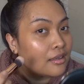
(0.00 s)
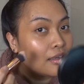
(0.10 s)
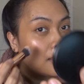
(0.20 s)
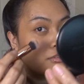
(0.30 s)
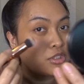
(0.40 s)

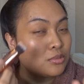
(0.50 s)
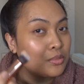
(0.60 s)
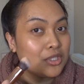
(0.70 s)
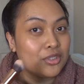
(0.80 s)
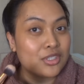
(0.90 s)
I'll just be
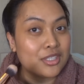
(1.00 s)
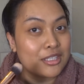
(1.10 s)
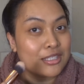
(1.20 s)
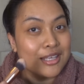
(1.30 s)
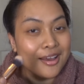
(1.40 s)
using
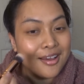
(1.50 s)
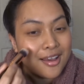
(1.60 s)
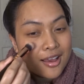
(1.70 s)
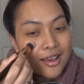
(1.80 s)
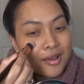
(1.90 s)
this
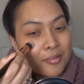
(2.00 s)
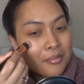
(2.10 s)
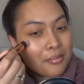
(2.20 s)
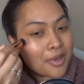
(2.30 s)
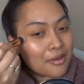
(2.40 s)

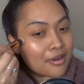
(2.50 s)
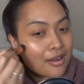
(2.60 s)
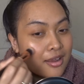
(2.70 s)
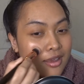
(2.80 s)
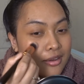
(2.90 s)
mirror
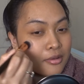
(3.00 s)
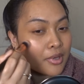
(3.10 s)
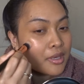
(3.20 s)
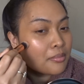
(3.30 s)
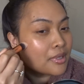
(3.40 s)

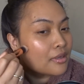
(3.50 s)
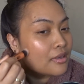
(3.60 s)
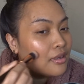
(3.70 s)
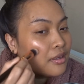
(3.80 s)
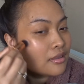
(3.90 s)
anyway, but
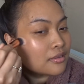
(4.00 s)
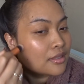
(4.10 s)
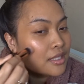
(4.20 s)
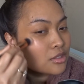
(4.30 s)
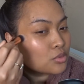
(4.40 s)

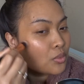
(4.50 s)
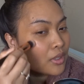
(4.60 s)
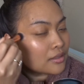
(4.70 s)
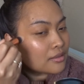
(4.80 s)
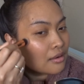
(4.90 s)
this
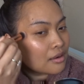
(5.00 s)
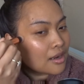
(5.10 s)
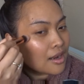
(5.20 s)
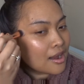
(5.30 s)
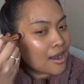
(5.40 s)
one
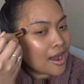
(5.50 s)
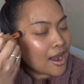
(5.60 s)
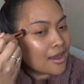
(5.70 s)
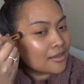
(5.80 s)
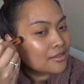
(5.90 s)

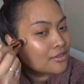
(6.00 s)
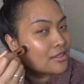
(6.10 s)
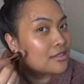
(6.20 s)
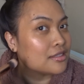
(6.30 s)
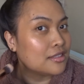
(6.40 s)
you
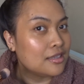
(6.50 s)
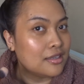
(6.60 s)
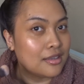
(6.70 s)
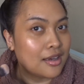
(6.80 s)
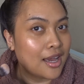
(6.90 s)
can
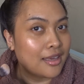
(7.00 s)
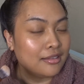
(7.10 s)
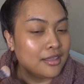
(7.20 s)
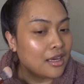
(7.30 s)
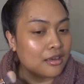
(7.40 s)
see I
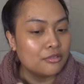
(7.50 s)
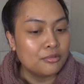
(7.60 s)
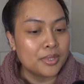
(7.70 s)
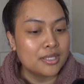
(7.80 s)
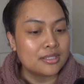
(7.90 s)
love
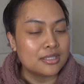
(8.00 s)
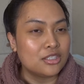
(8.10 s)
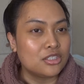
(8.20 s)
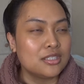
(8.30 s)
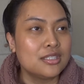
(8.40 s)
because it
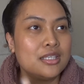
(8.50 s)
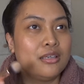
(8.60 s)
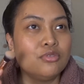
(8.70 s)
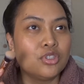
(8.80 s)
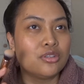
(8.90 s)
just
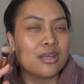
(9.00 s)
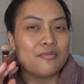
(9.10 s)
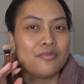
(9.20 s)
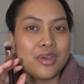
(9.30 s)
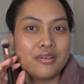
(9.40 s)
gives you that
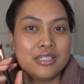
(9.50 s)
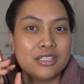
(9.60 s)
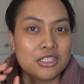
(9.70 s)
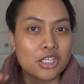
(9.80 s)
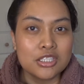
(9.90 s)
very
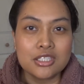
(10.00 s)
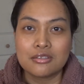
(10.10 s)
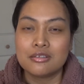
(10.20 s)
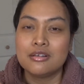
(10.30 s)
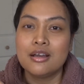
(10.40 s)

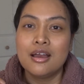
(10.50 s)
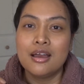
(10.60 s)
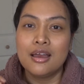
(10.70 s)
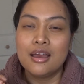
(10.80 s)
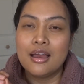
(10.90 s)
subtle
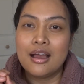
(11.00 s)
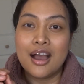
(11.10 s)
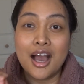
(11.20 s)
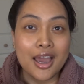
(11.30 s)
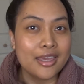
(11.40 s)

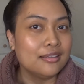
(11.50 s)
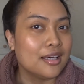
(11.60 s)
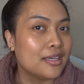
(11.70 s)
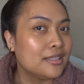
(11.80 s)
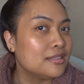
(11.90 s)

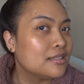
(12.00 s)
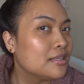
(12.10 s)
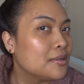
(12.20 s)
highlight